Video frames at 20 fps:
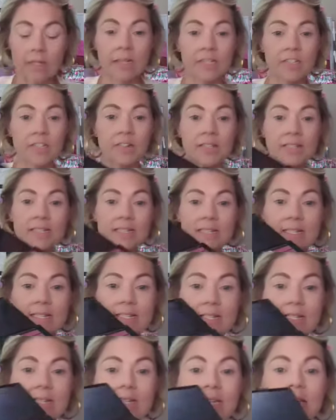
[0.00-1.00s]
And you can
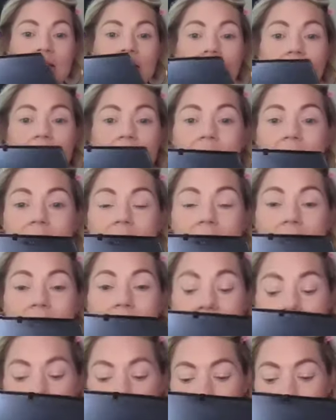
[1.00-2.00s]
see like
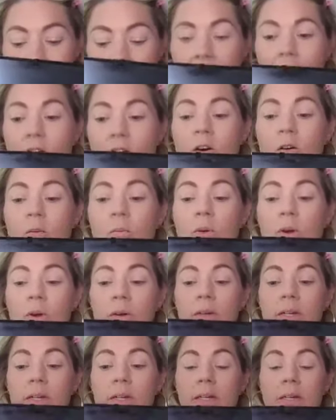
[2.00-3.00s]
this is all
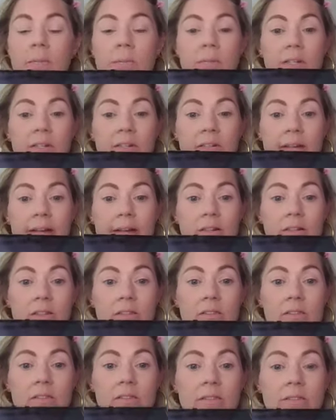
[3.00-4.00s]
broken up here
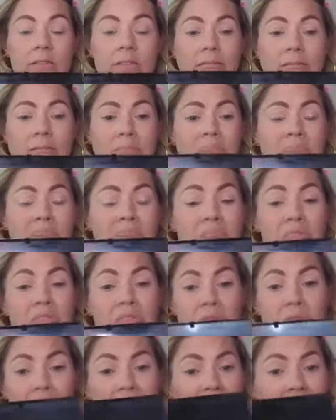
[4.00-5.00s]
now.
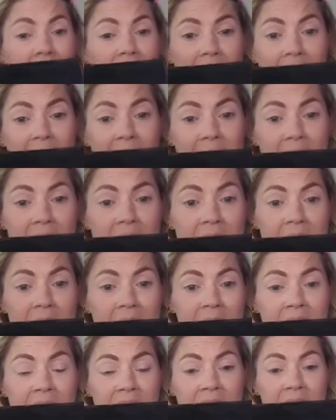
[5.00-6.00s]
It's so sad.
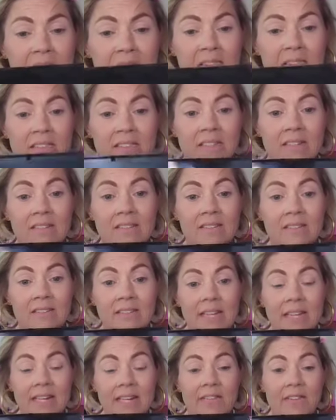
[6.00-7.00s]

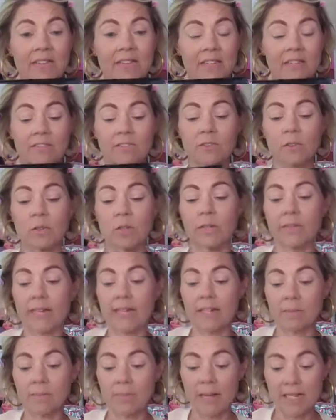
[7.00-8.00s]
I had everything full. I've
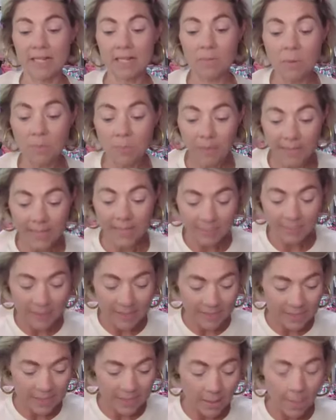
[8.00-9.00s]
got to buy some
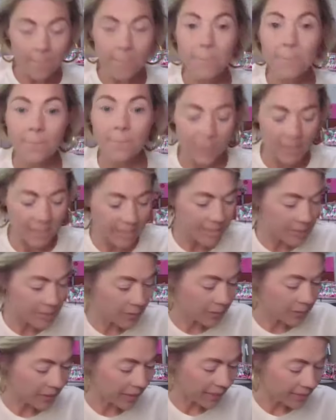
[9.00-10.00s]
replacements, but it's
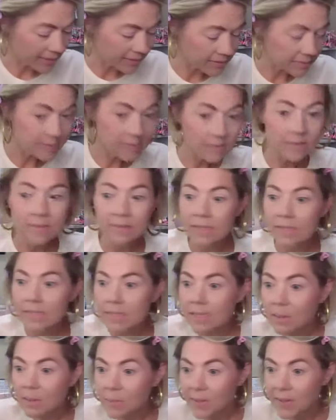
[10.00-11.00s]
okay.
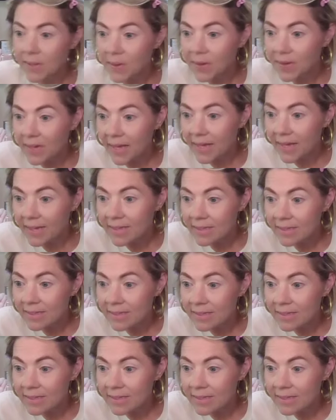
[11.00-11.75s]
It's going to be okay.